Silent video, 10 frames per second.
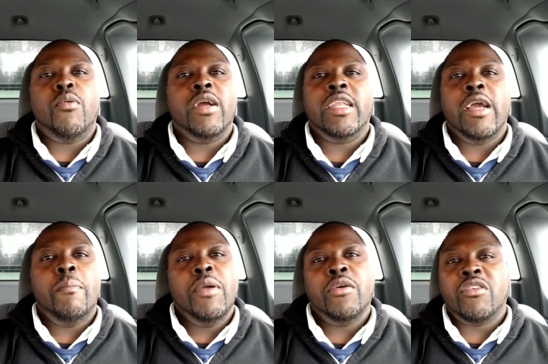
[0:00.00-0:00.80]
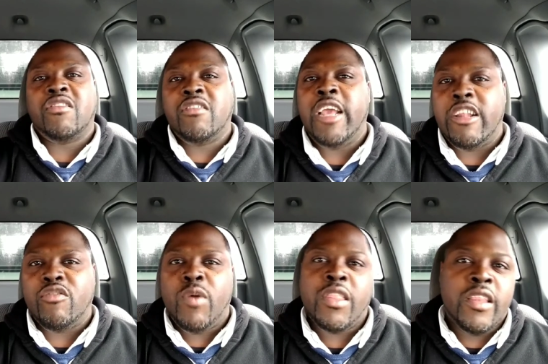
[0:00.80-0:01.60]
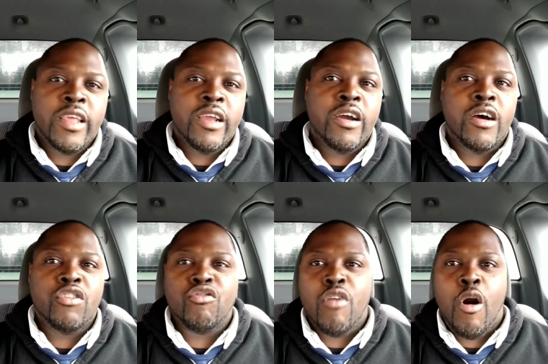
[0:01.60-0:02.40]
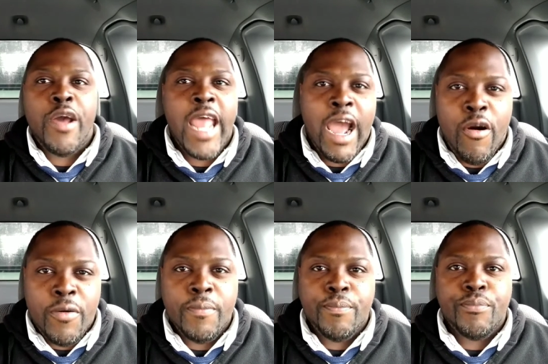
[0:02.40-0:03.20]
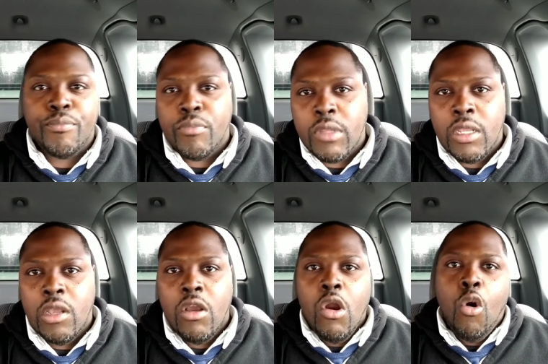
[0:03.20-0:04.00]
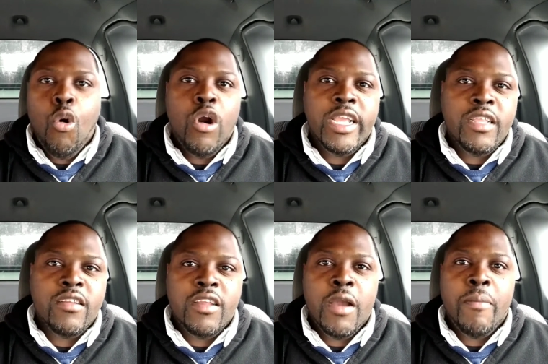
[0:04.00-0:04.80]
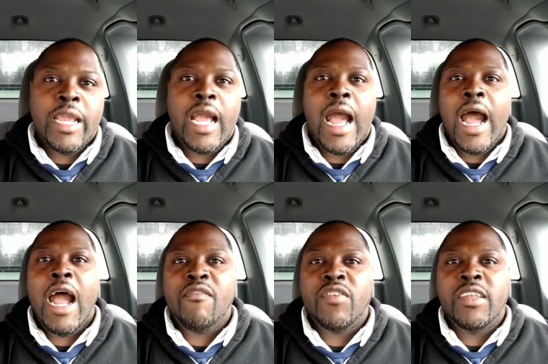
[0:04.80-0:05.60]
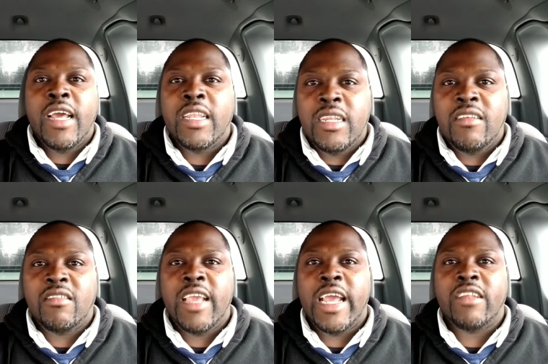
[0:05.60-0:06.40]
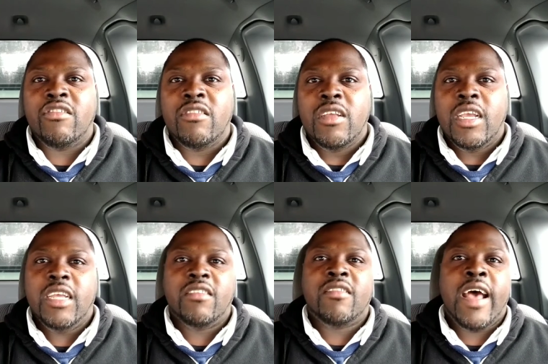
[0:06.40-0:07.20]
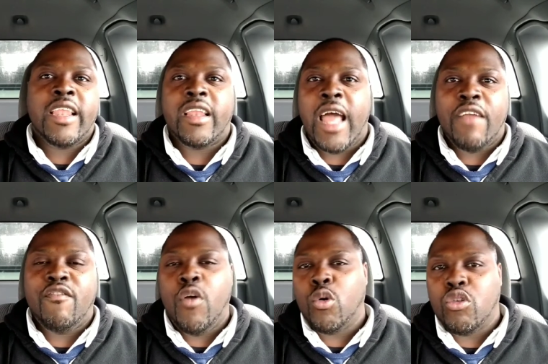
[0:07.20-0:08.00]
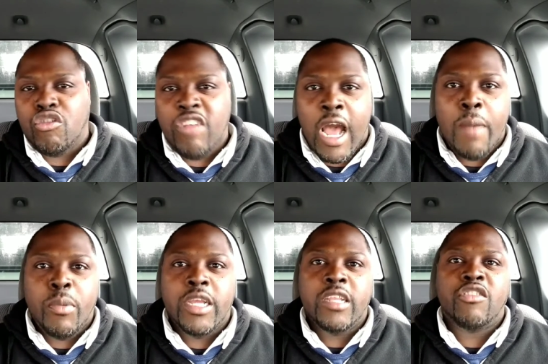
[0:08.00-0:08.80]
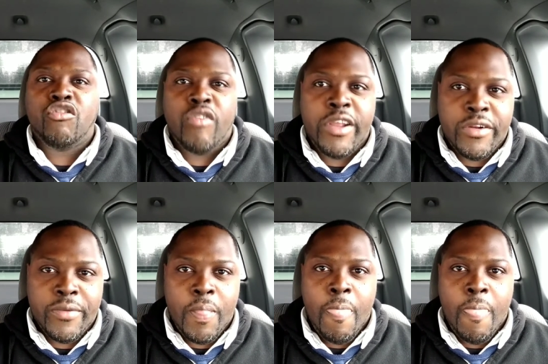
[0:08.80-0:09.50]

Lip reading: point, they'll build a sketch, whether they'll draw it out or either they'll make a high fidelity sketch inside of like Photoshop or Illustrator,